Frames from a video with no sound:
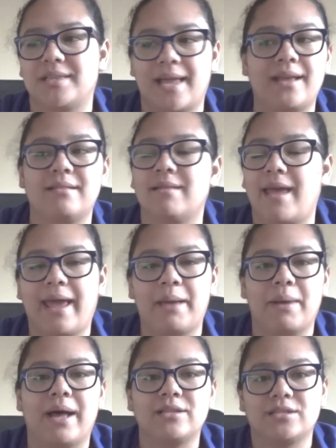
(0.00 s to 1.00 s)

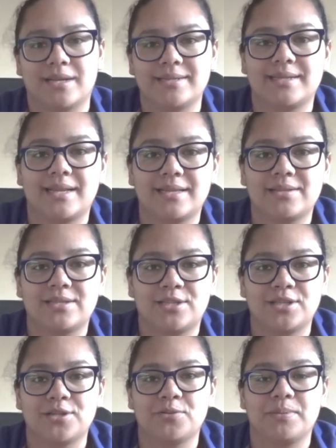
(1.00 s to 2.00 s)
Emma does it
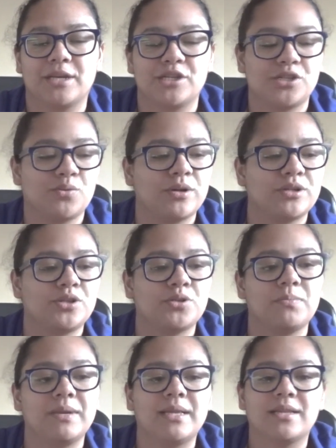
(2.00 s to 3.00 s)
too, because she wants to
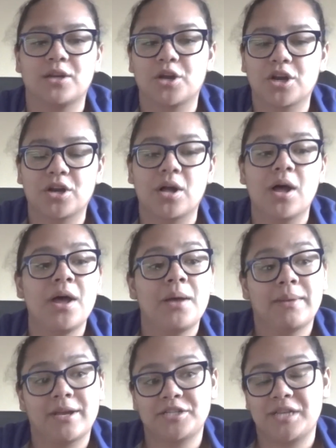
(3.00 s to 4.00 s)
meet the girl,
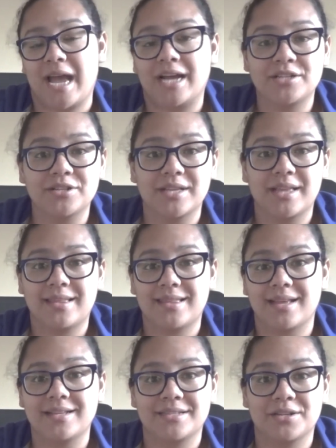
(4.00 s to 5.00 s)
because she actually
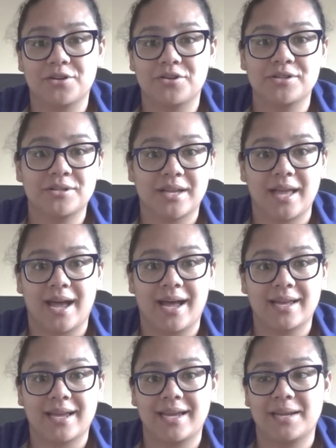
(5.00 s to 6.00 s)
thinks the girl's
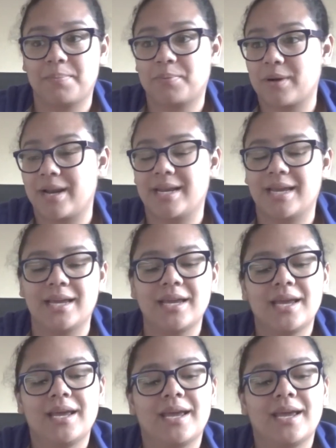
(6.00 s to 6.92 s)
kind of pretty.